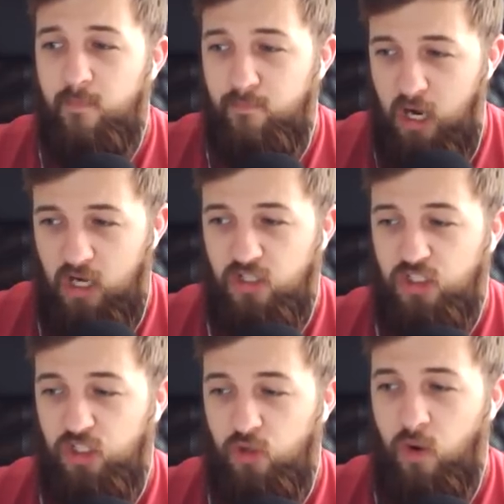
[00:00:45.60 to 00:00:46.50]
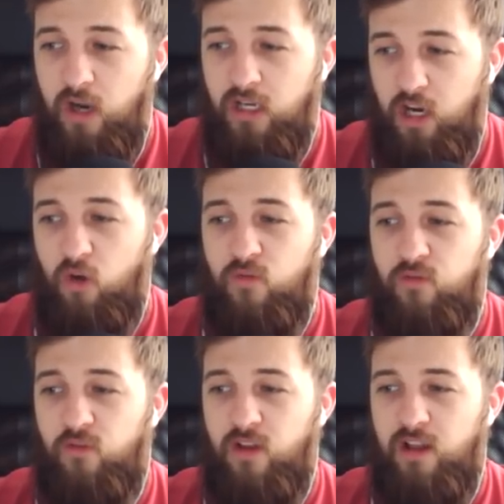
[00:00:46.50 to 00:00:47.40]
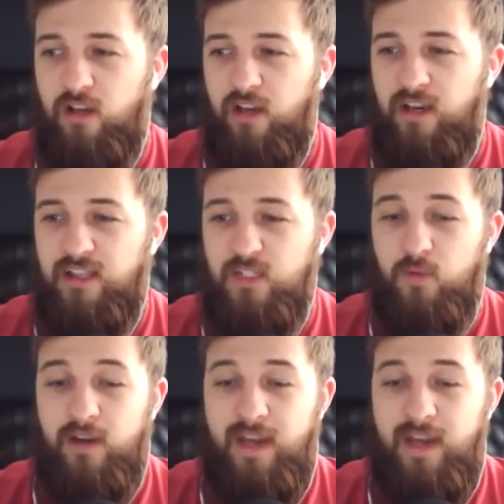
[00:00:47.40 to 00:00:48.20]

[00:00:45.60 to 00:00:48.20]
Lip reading: Mk2 Golf, like this one.